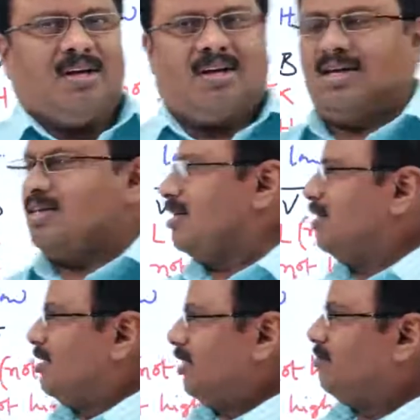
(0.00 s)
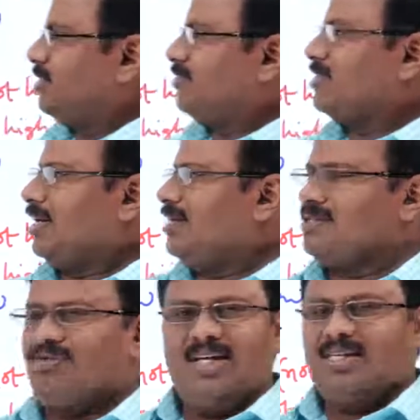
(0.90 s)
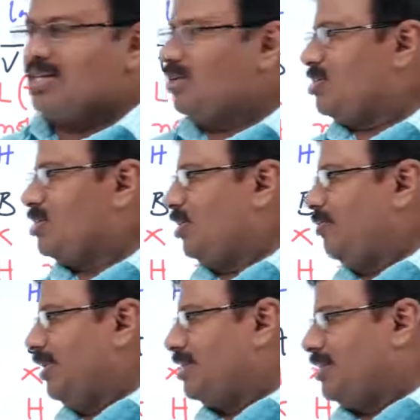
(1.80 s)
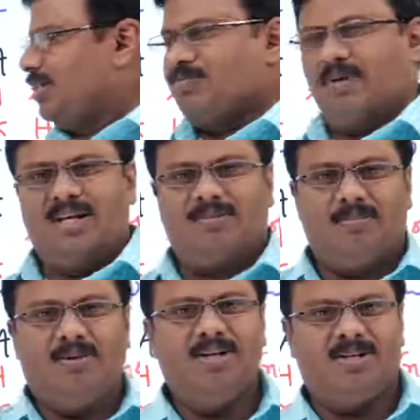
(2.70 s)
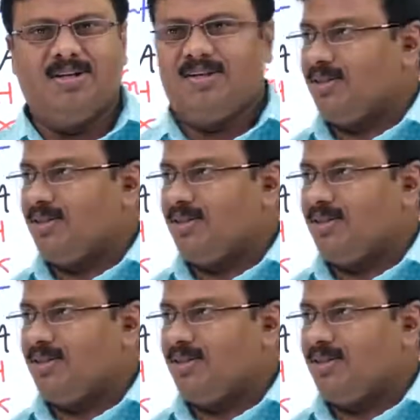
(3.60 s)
neither in the terms of size, weight, cost, complexity, speed of operation,